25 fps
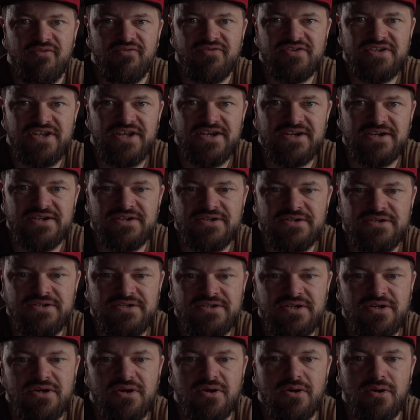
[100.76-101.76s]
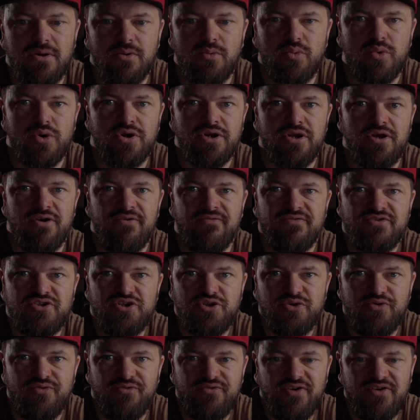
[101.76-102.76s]
of a second,
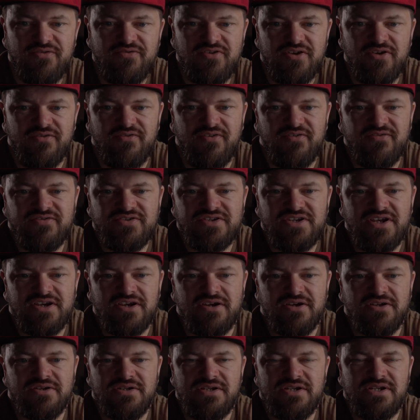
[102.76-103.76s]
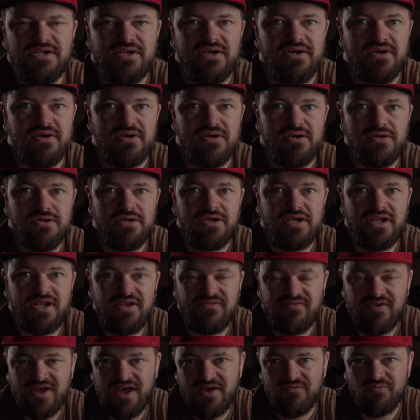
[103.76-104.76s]
1/250th of a second. You can
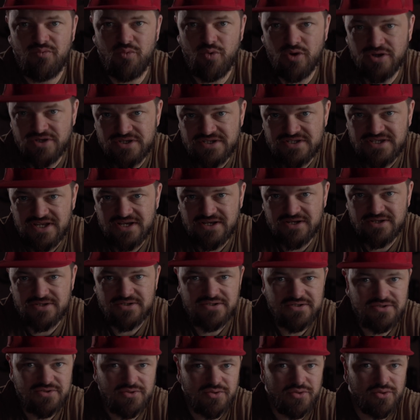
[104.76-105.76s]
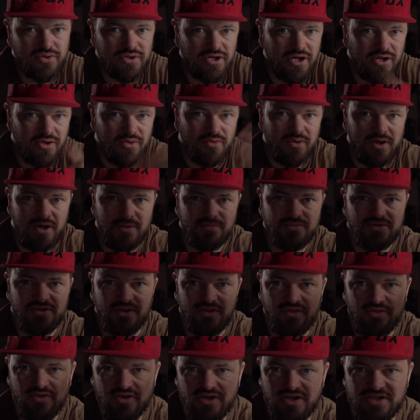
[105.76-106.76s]
either have 1 second or go up
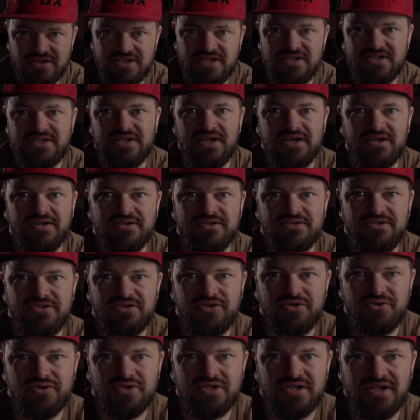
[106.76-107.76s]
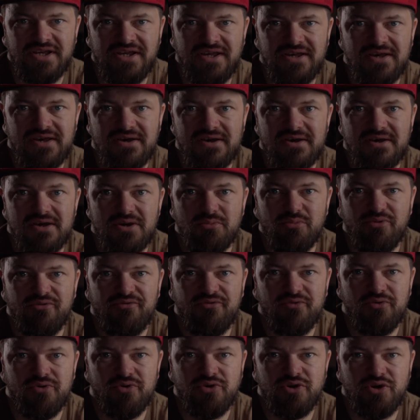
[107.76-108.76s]
to 30 seconds usually
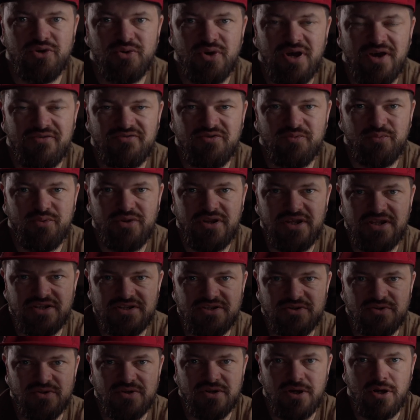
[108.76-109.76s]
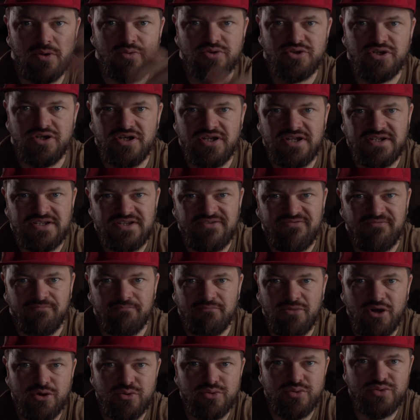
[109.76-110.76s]
before you have to put it into an alternative
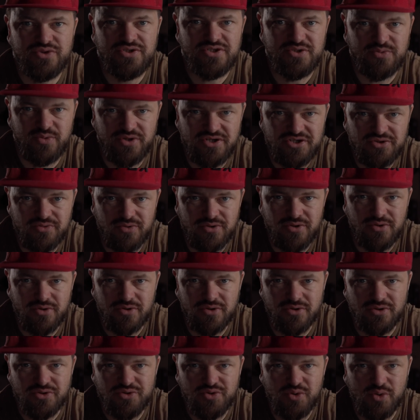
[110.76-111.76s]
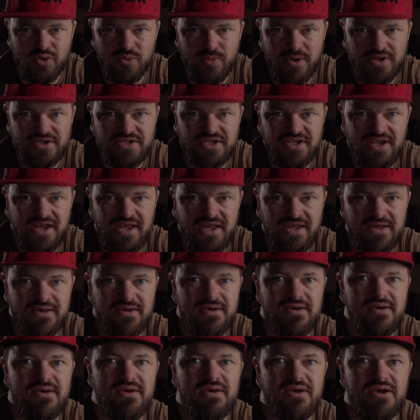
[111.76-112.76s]
modes, which we're not going to talk about today,
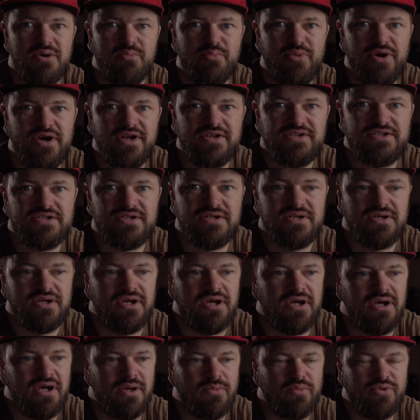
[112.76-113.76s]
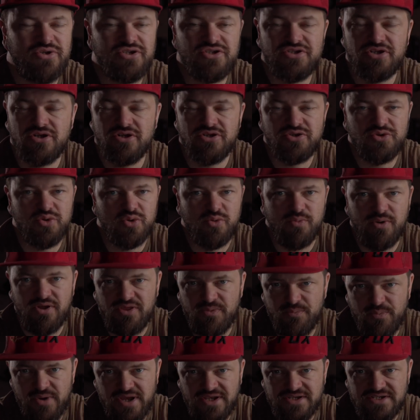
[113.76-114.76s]
but we're just going to talk
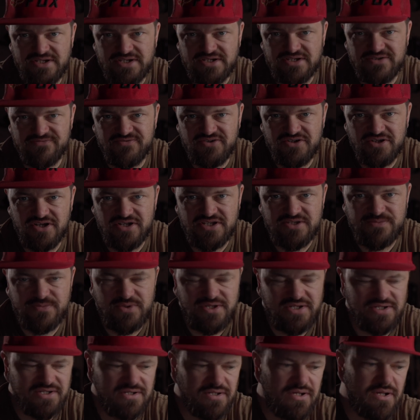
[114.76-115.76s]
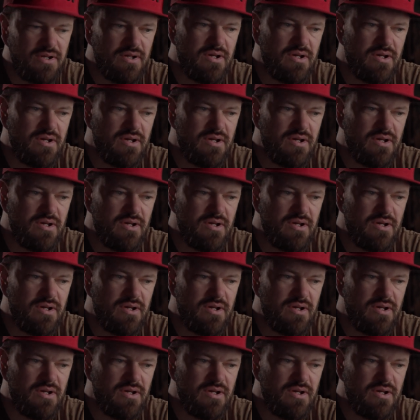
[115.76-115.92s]
about the basics of shutter speed.